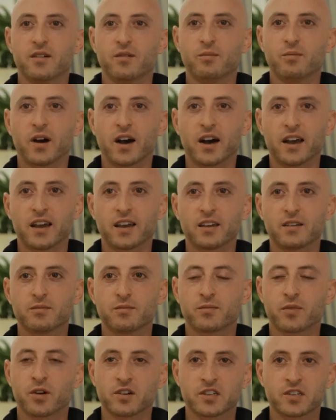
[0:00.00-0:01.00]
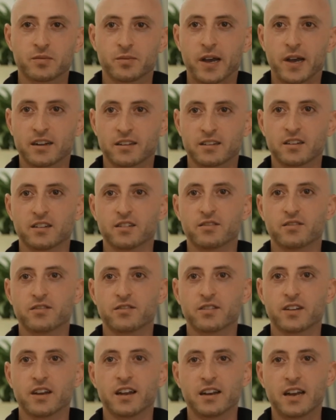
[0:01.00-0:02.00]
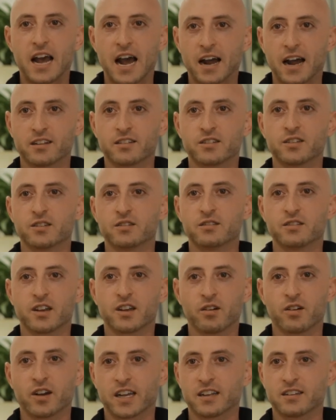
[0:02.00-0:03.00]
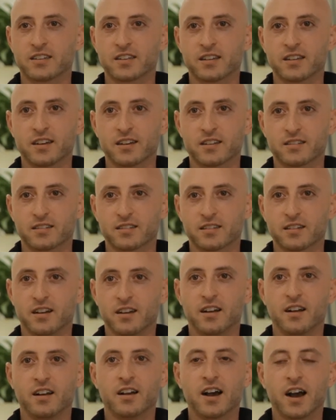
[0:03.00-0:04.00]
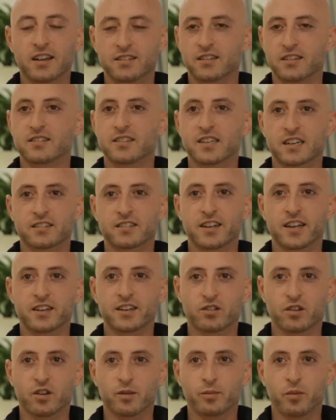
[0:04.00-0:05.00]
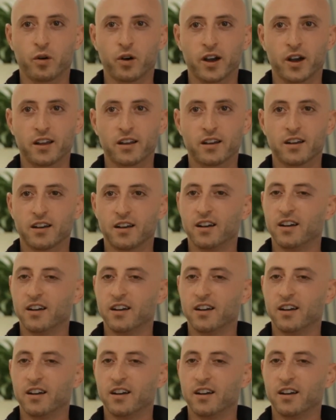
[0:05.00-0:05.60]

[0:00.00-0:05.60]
my perspective and attitude going into this as a 16-year-old boy.